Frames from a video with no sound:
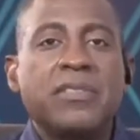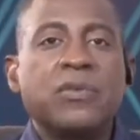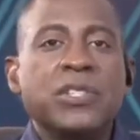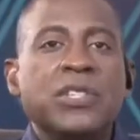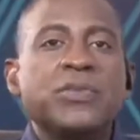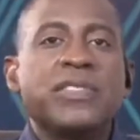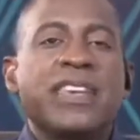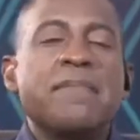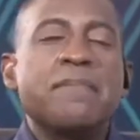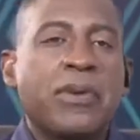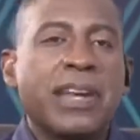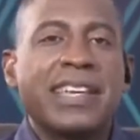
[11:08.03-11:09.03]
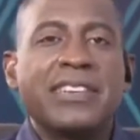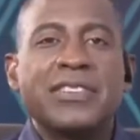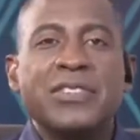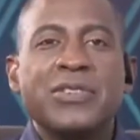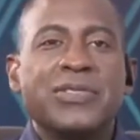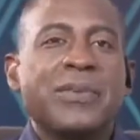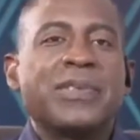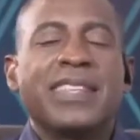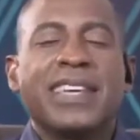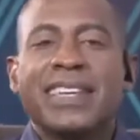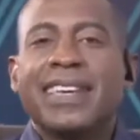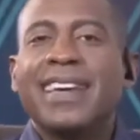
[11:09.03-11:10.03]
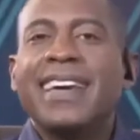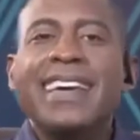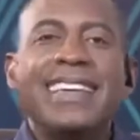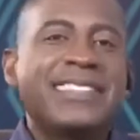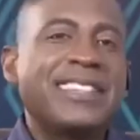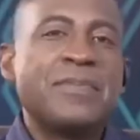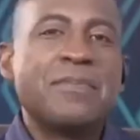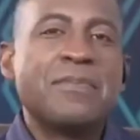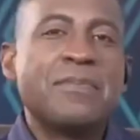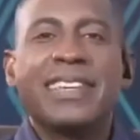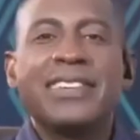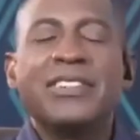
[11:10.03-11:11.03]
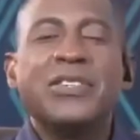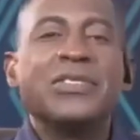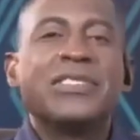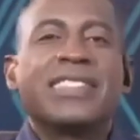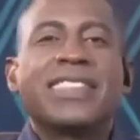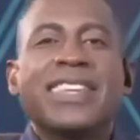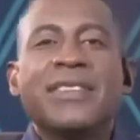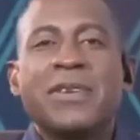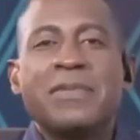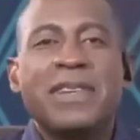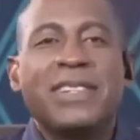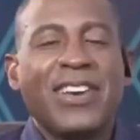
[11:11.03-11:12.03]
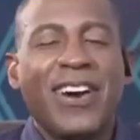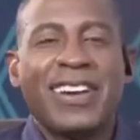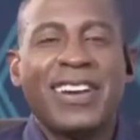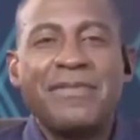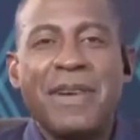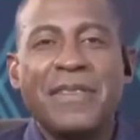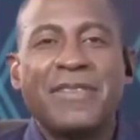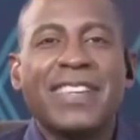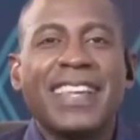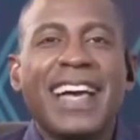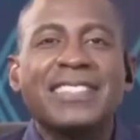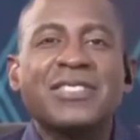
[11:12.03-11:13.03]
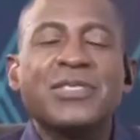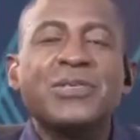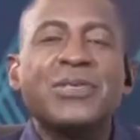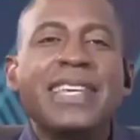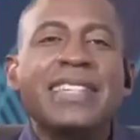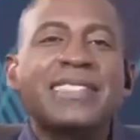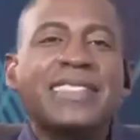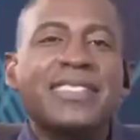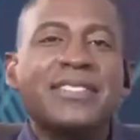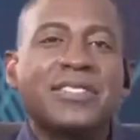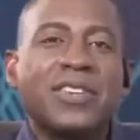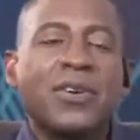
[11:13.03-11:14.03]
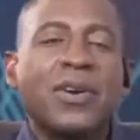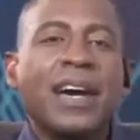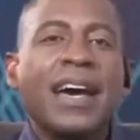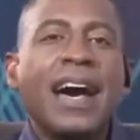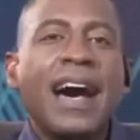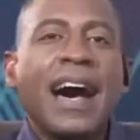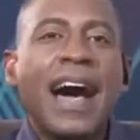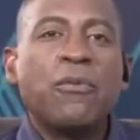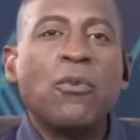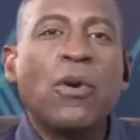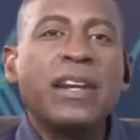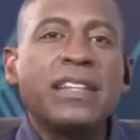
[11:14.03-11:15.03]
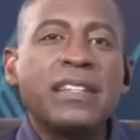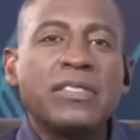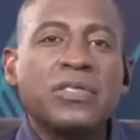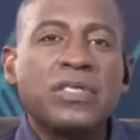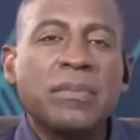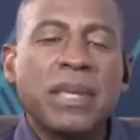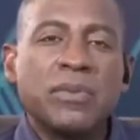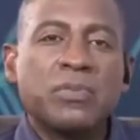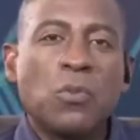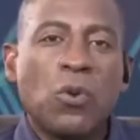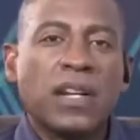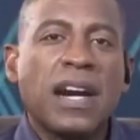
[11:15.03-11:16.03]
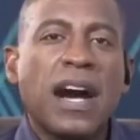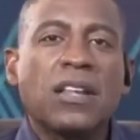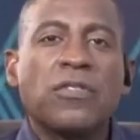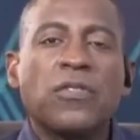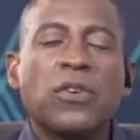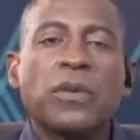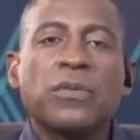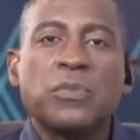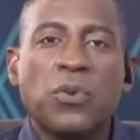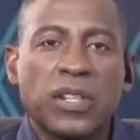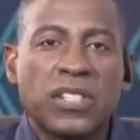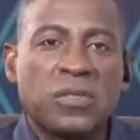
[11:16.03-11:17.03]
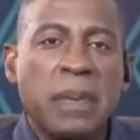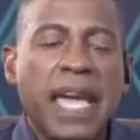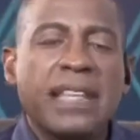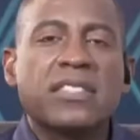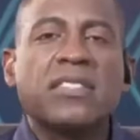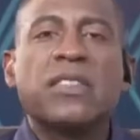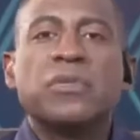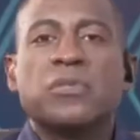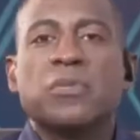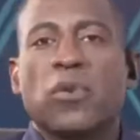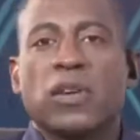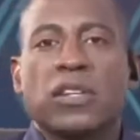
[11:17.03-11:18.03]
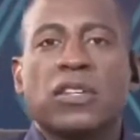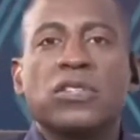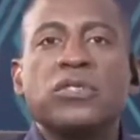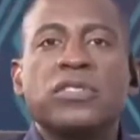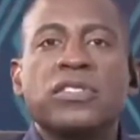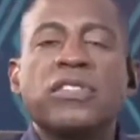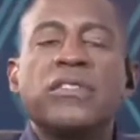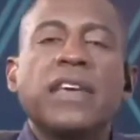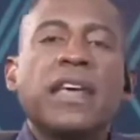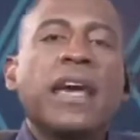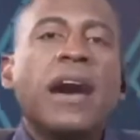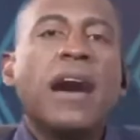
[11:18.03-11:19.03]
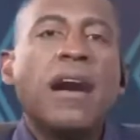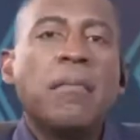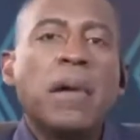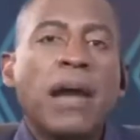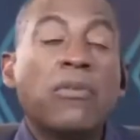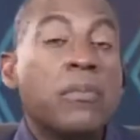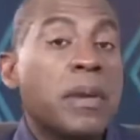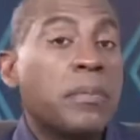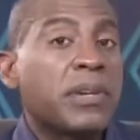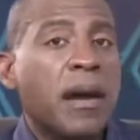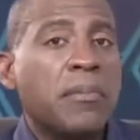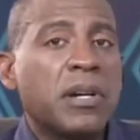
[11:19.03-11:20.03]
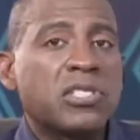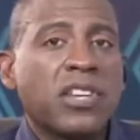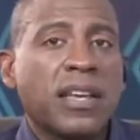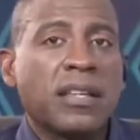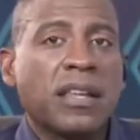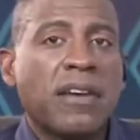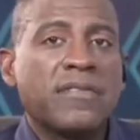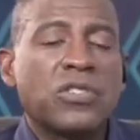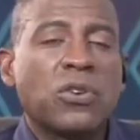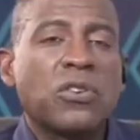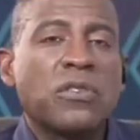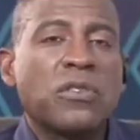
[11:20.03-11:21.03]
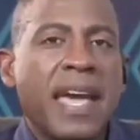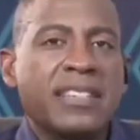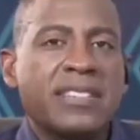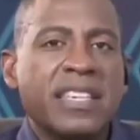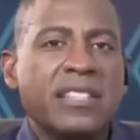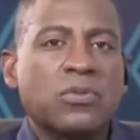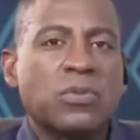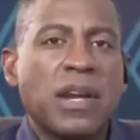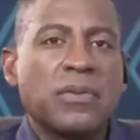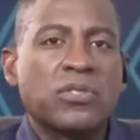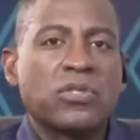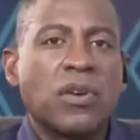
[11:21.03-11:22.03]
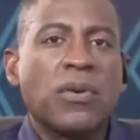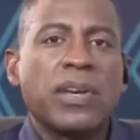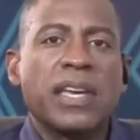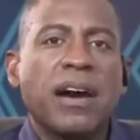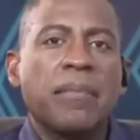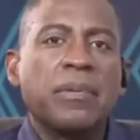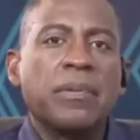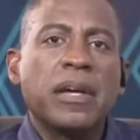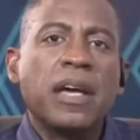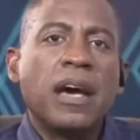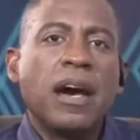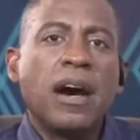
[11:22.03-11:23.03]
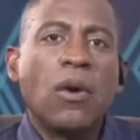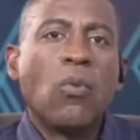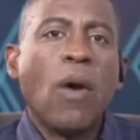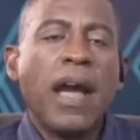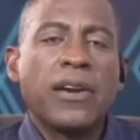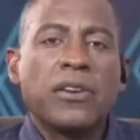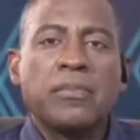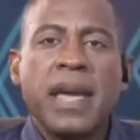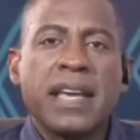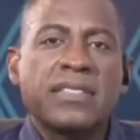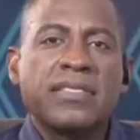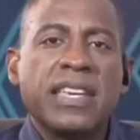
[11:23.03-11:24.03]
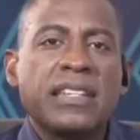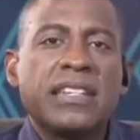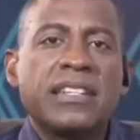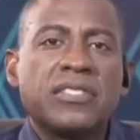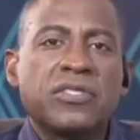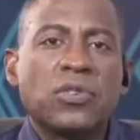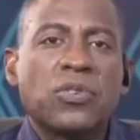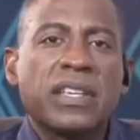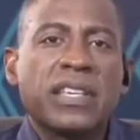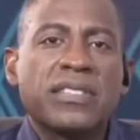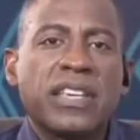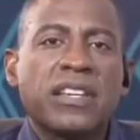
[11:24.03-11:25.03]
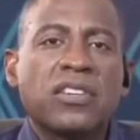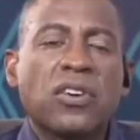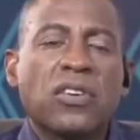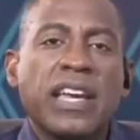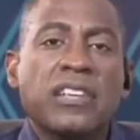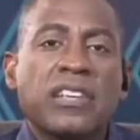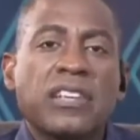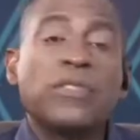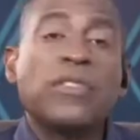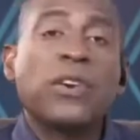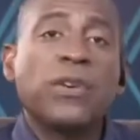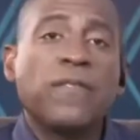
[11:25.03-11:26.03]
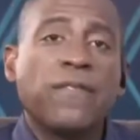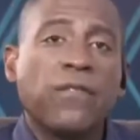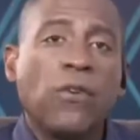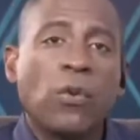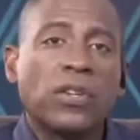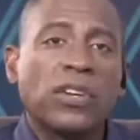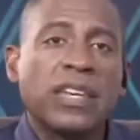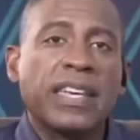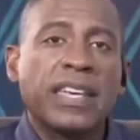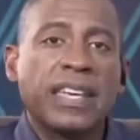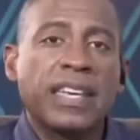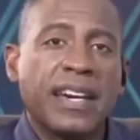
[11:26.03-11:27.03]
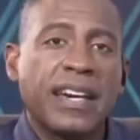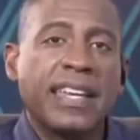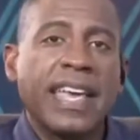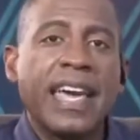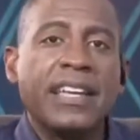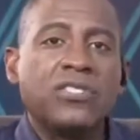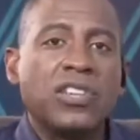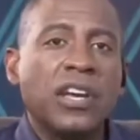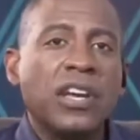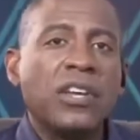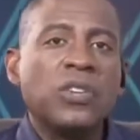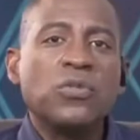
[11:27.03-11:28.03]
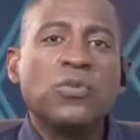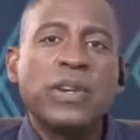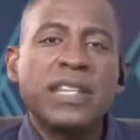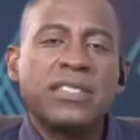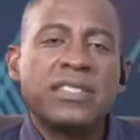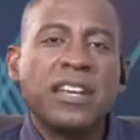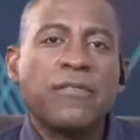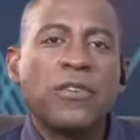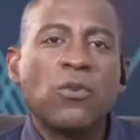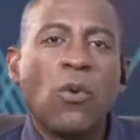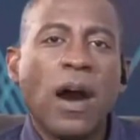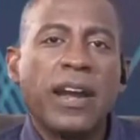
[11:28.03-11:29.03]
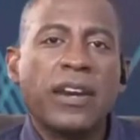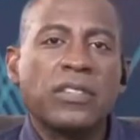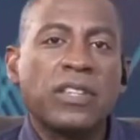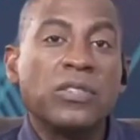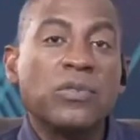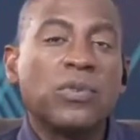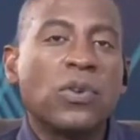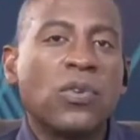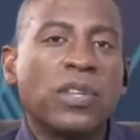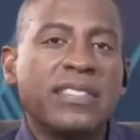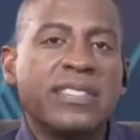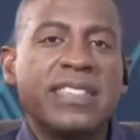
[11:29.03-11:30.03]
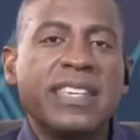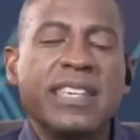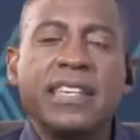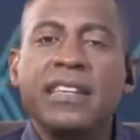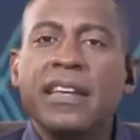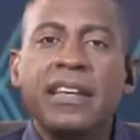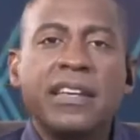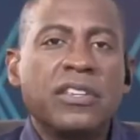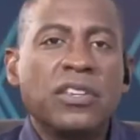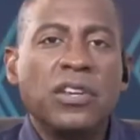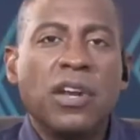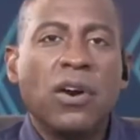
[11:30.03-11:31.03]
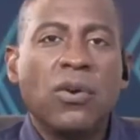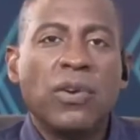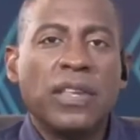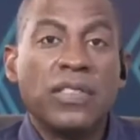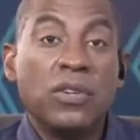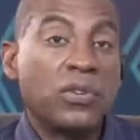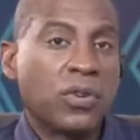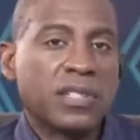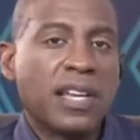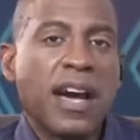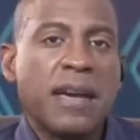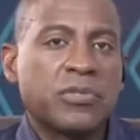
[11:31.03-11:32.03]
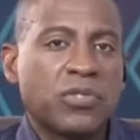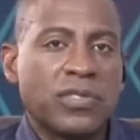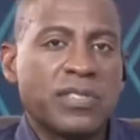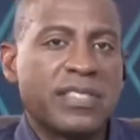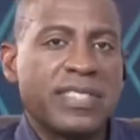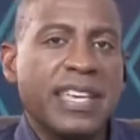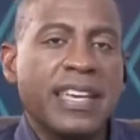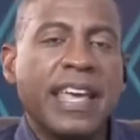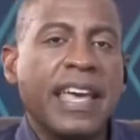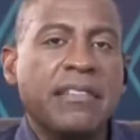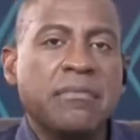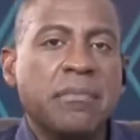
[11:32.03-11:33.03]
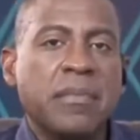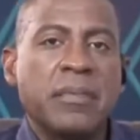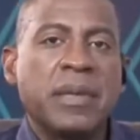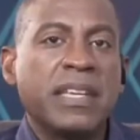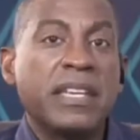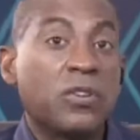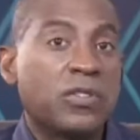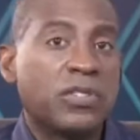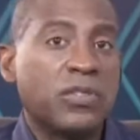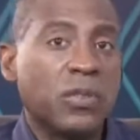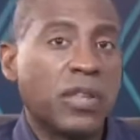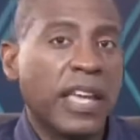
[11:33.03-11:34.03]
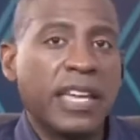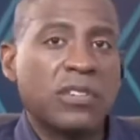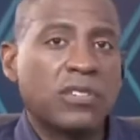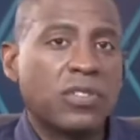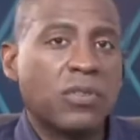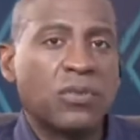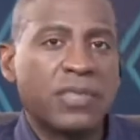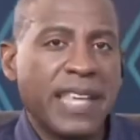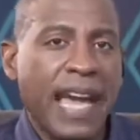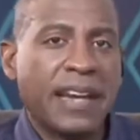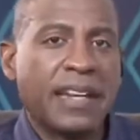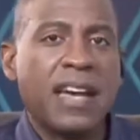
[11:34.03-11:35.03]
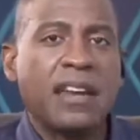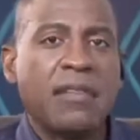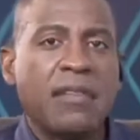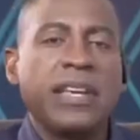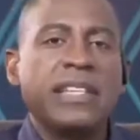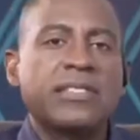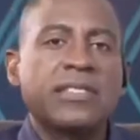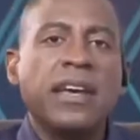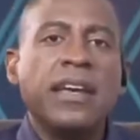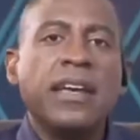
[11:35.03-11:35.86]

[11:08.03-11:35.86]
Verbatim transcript: Even when you would say breaking news, I would think, this isn't breaking news. It's the thing we've been talking about for the last two weeks. And so I wanted to do something that was more colorful, that was more expansive, that was more inclusive. Um, I remembered how much I had loved certain magazines when I was growing up. Uh, Wired magazine in its earliest incarnation was very forward looking and cutting edge. You'd read stuff in Wired that you would only see, you know, in the New York Times or on CNN maybe a year or two later. So it was that kind of place.